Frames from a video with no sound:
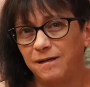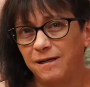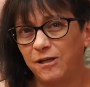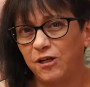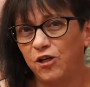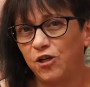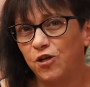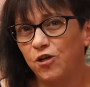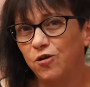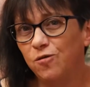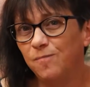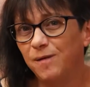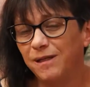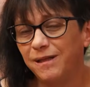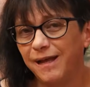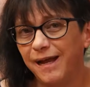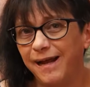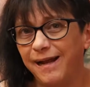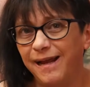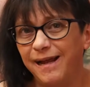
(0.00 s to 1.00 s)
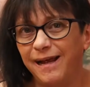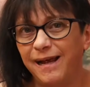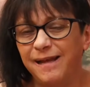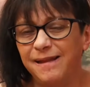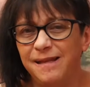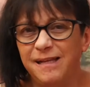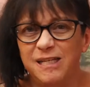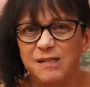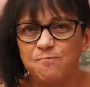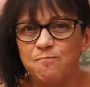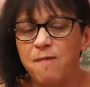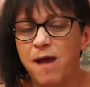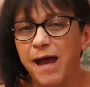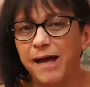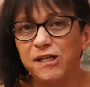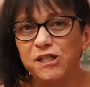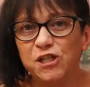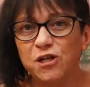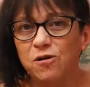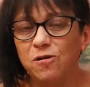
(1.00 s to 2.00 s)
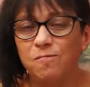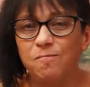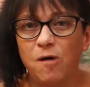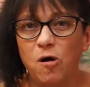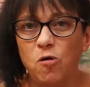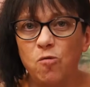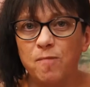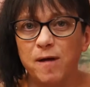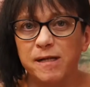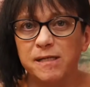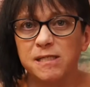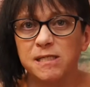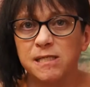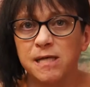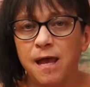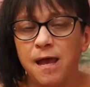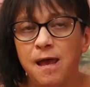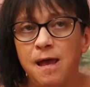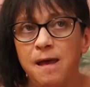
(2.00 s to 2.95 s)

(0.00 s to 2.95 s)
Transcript: accumulating in these magical moments.